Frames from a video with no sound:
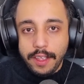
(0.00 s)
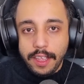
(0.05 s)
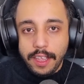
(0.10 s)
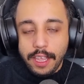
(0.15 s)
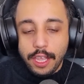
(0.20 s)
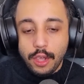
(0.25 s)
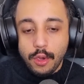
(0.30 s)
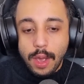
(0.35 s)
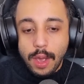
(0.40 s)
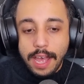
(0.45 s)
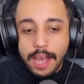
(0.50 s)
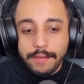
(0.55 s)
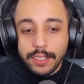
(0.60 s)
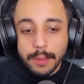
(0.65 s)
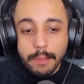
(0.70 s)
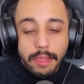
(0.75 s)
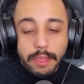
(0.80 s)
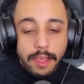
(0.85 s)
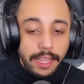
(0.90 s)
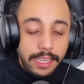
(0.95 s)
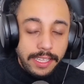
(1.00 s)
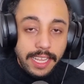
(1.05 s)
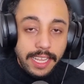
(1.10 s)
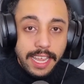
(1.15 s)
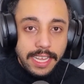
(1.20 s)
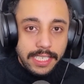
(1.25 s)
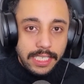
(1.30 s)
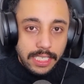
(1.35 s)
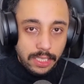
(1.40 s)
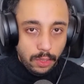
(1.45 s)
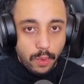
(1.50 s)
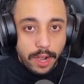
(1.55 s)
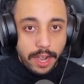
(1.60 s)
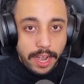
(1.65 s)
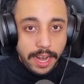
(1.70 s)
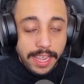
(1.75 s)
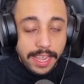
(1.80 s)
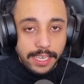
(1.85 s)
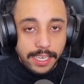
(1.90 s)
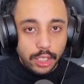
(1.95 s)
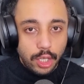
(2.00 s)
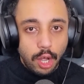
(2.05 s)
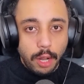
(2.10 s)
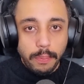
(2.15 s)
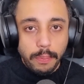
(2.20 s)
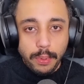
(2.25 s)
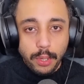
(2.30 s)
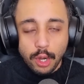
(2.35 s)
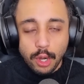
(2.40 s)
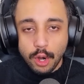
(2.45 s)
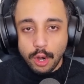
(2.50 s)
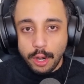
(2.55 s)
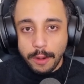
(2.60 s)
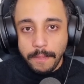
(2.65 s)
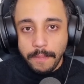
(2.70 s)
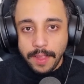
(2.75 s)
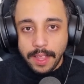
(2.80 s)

you have something like this where it is not pure,